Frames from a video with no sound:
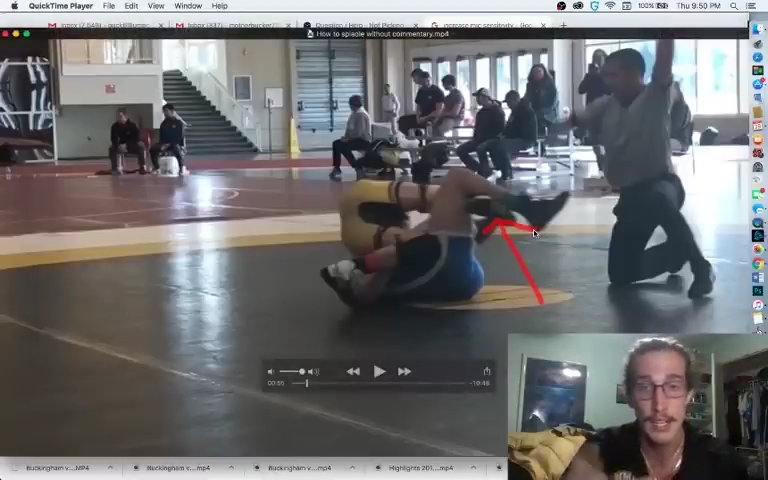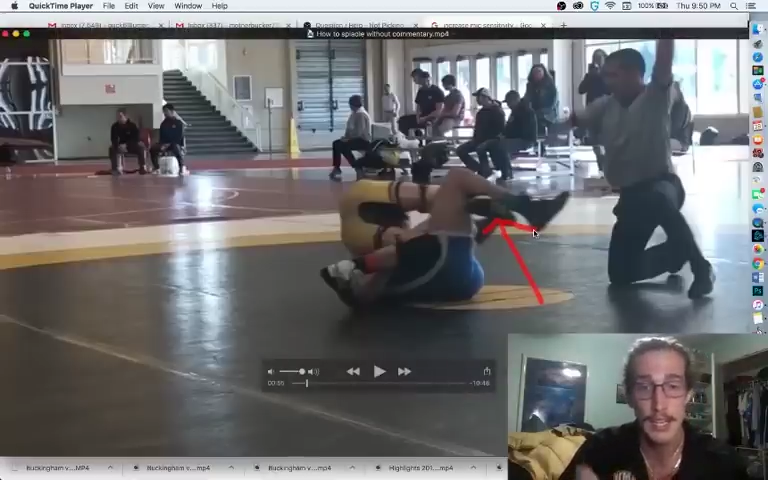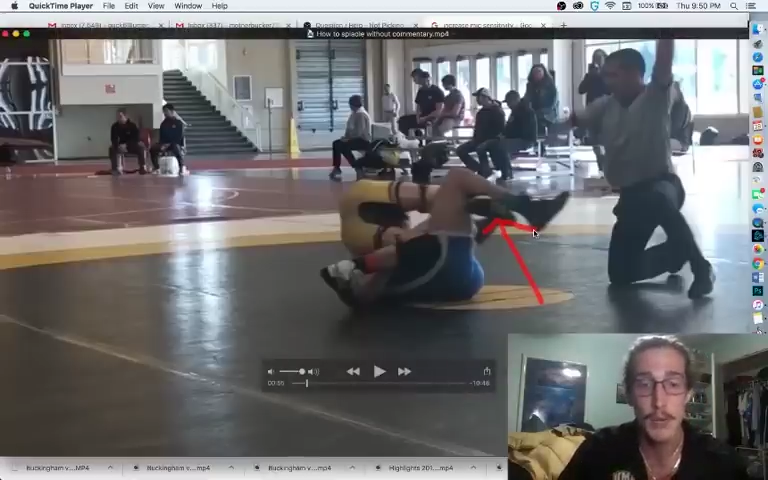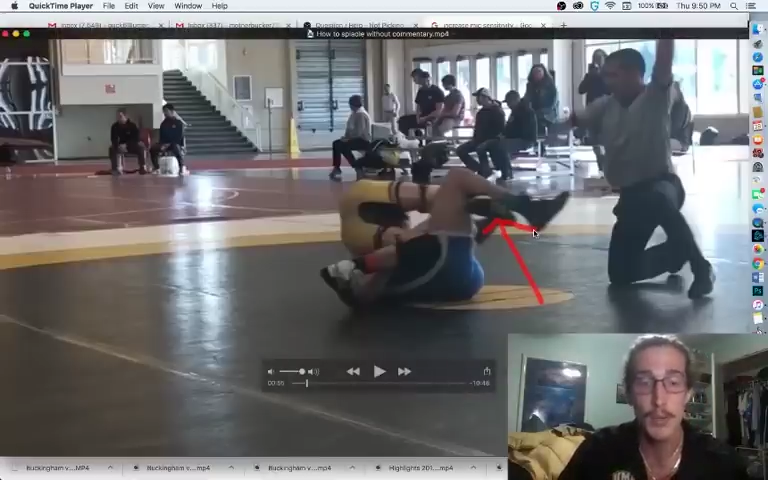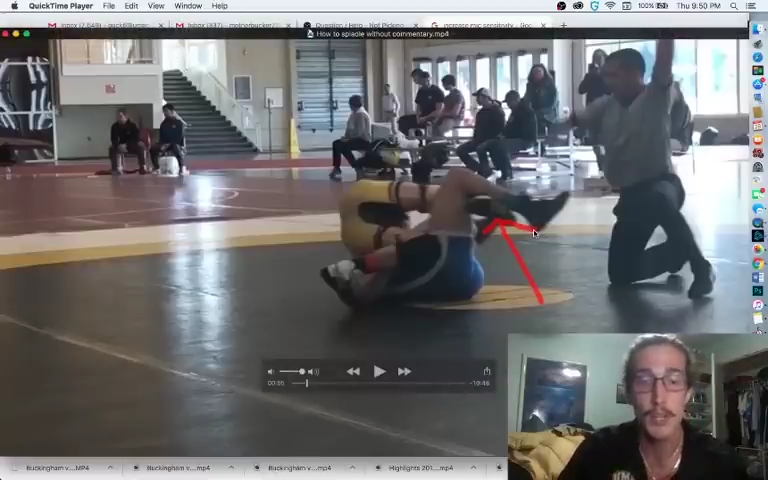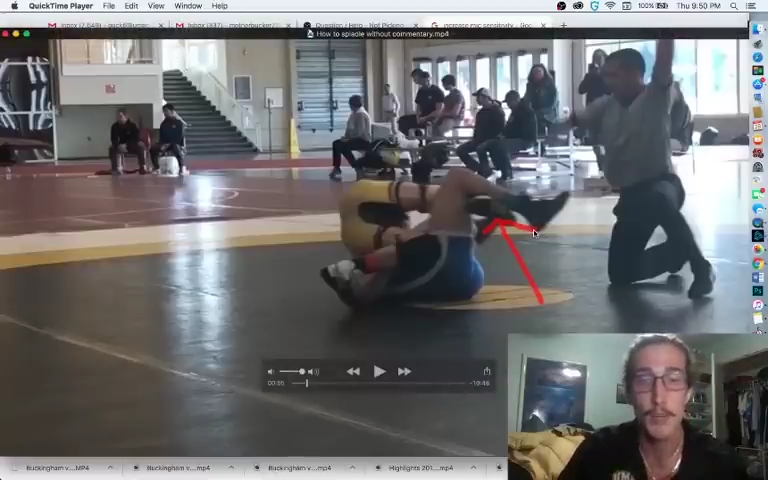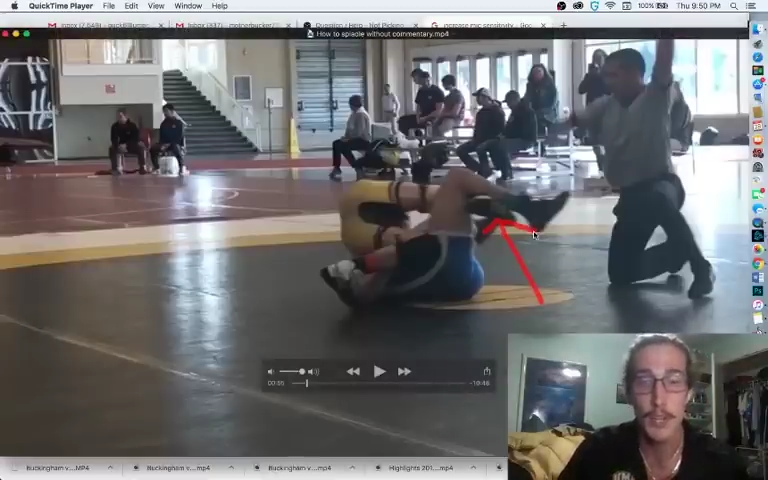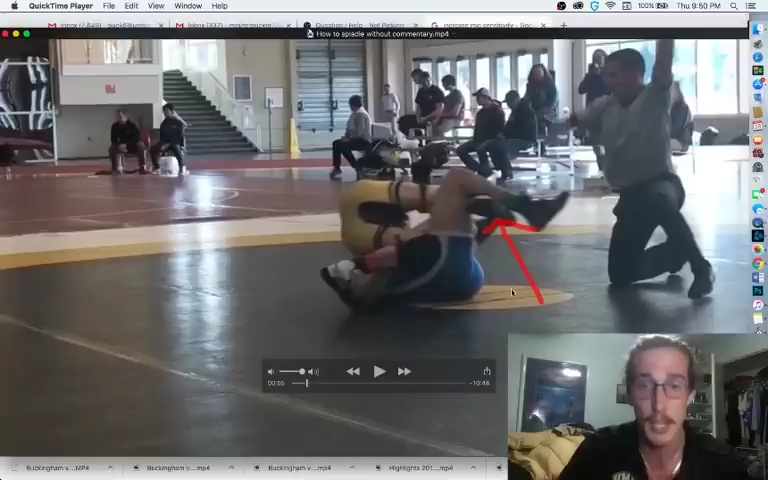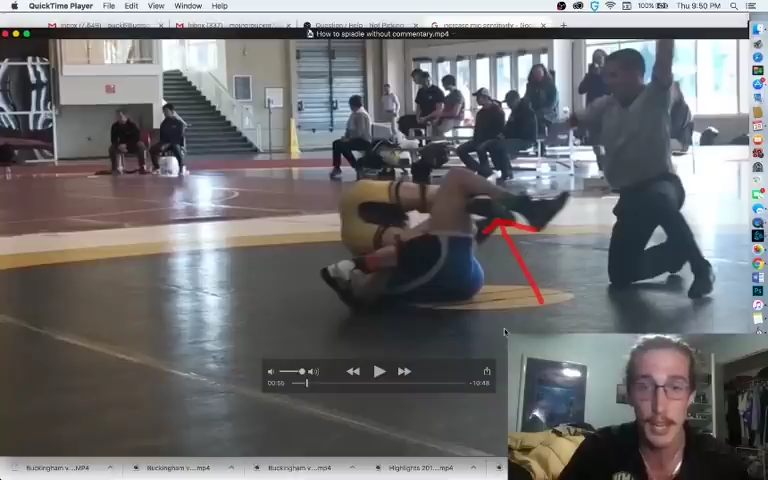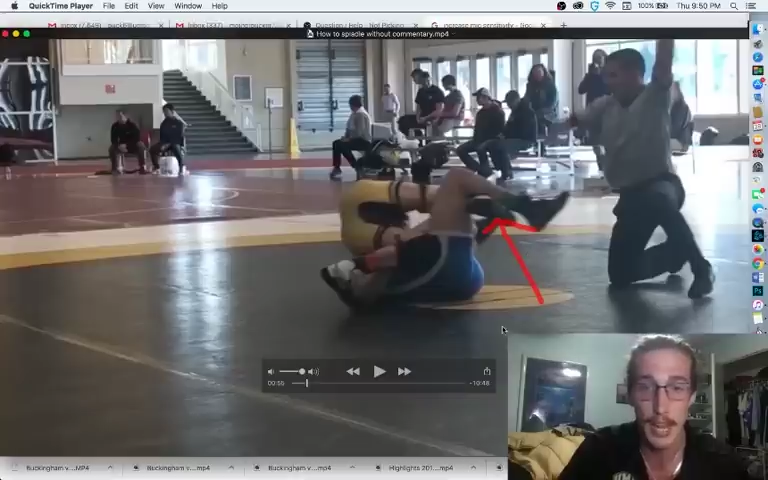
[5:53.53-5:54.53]
he wouldn't
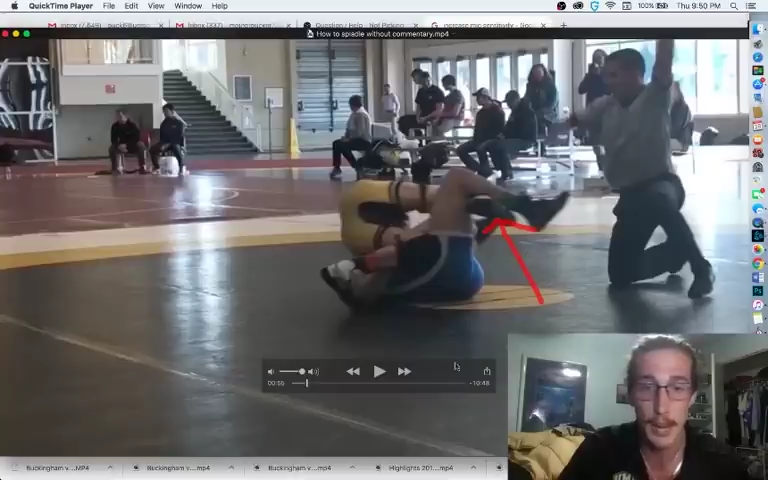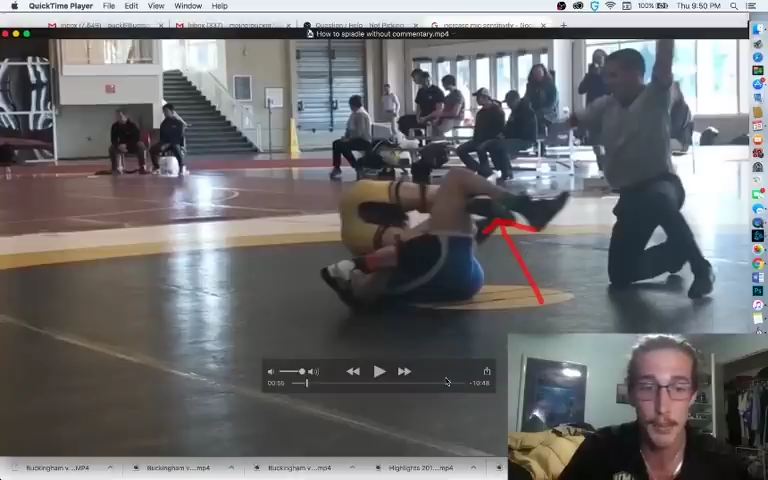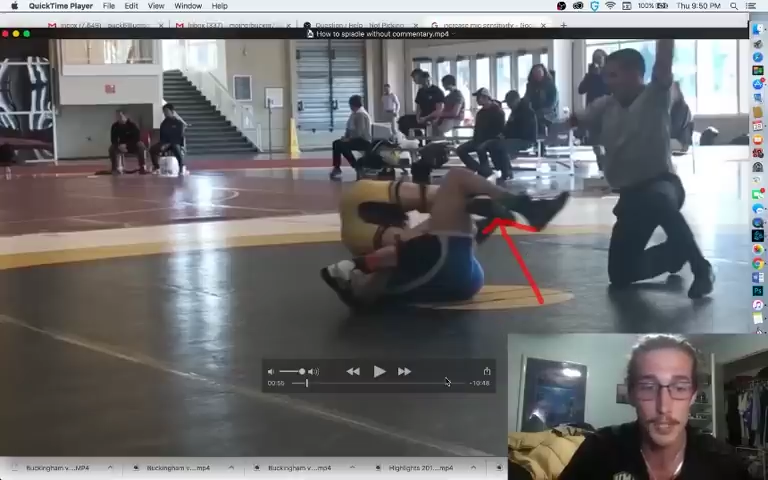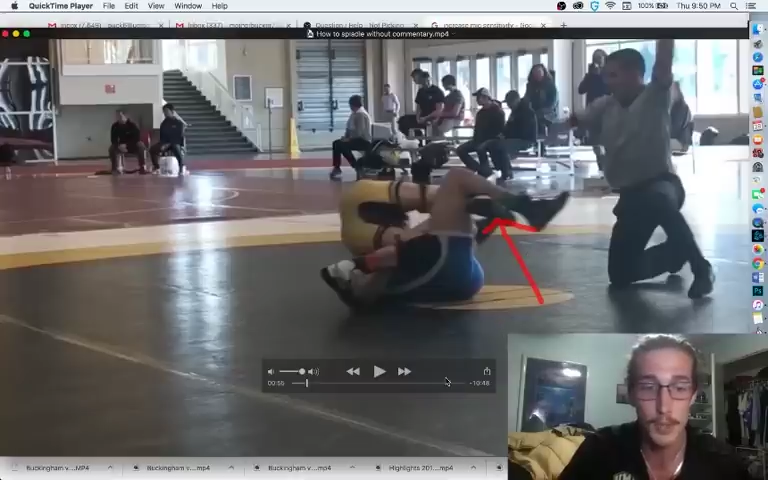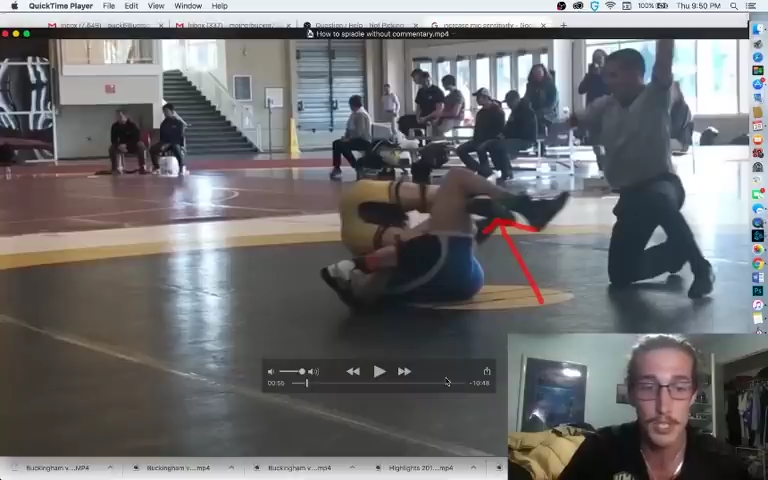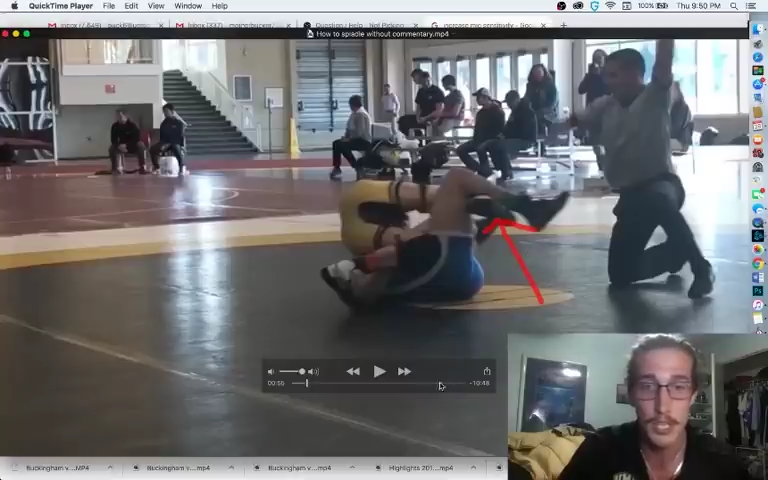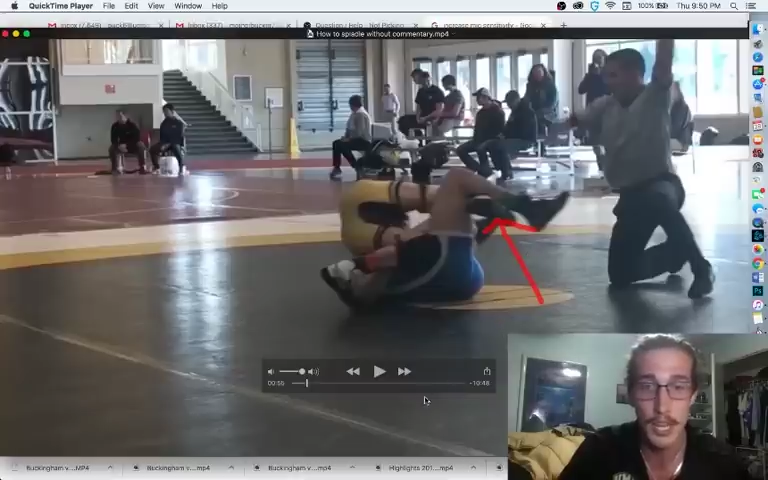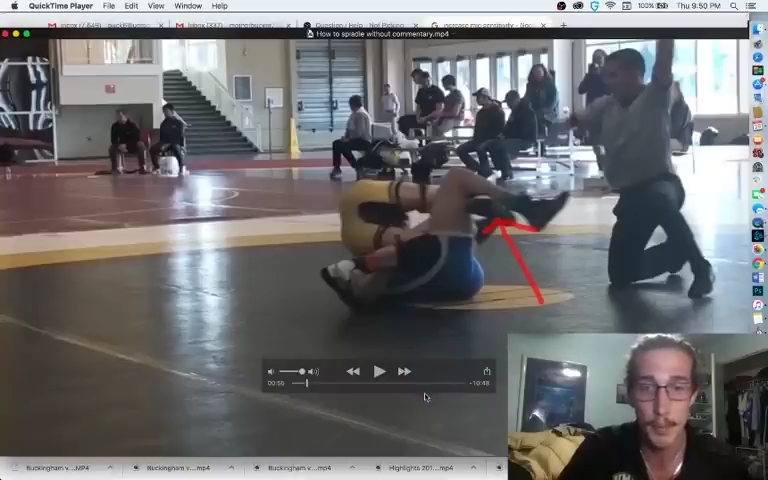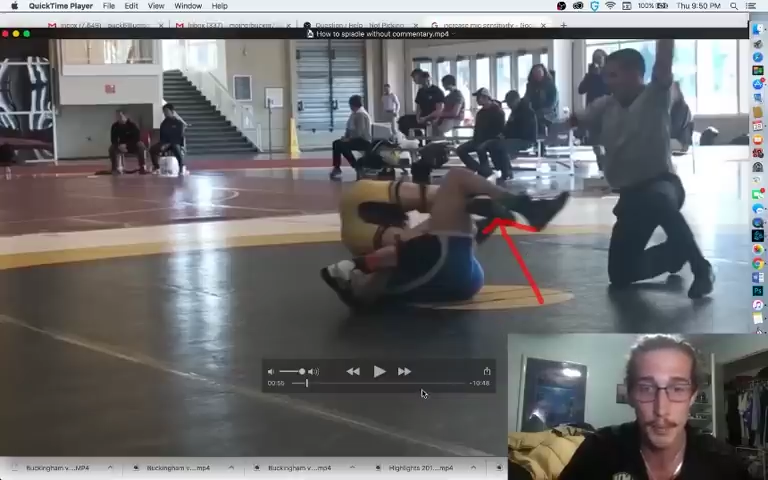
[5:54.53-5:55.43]
be able to escape.